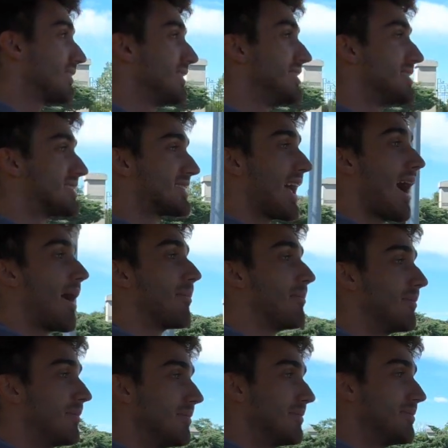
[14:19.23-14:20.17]
these stop
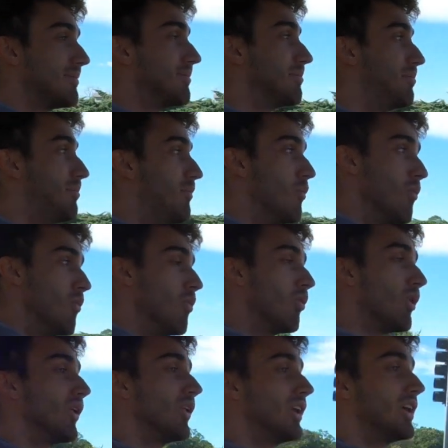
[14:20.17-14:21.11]

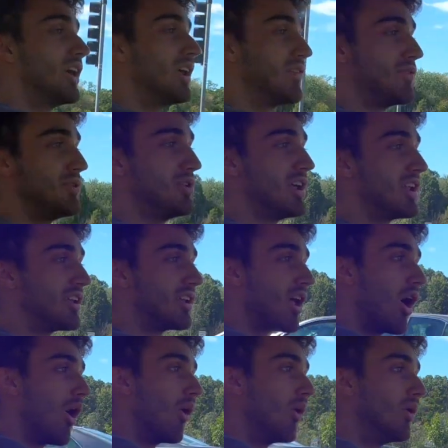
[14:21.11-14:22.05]
really good. If you didn't
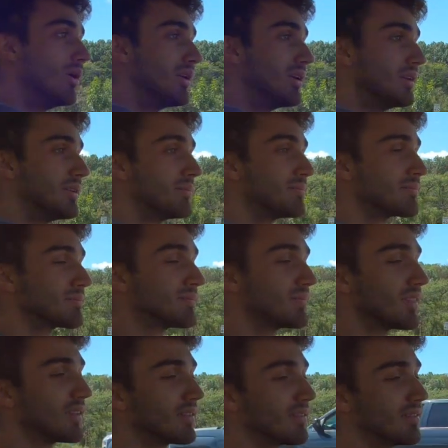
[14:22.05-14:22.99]
know,
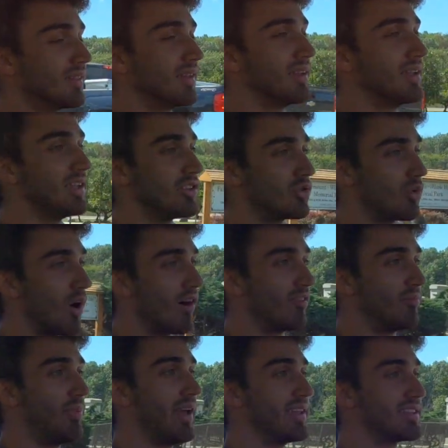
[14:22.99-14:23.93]
the
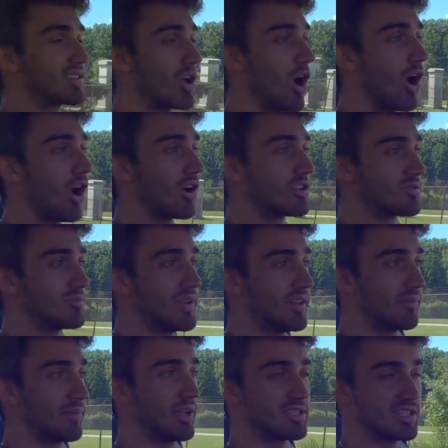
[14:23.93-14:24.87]
E12 base cars,
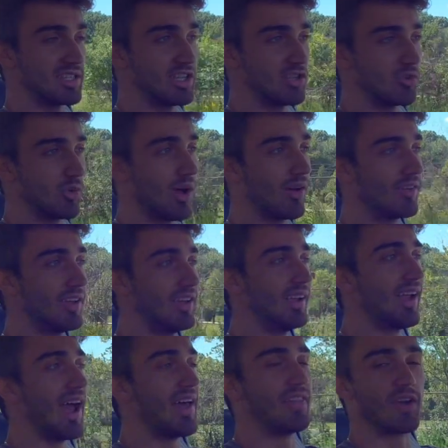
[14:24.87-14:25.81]
because the
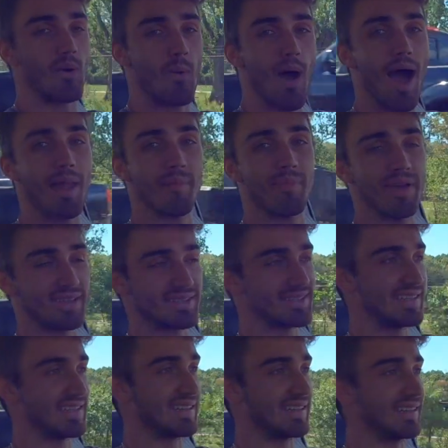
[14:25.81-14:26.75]
E12 had the quad
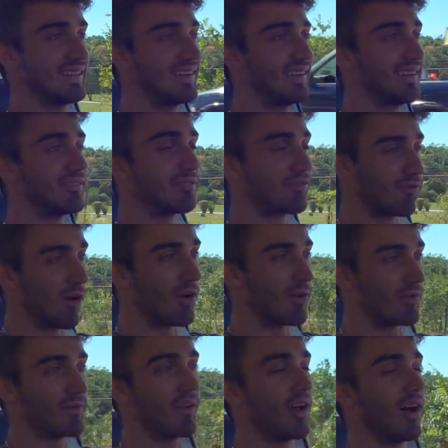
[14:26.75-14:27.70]
piston
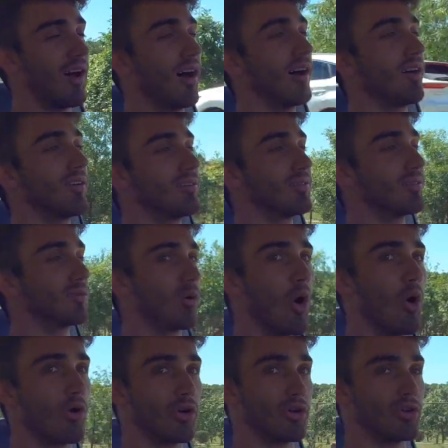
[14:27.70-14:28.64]
front
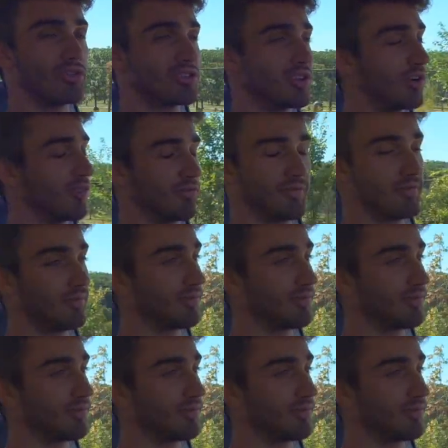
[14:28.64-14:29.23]
rotors, or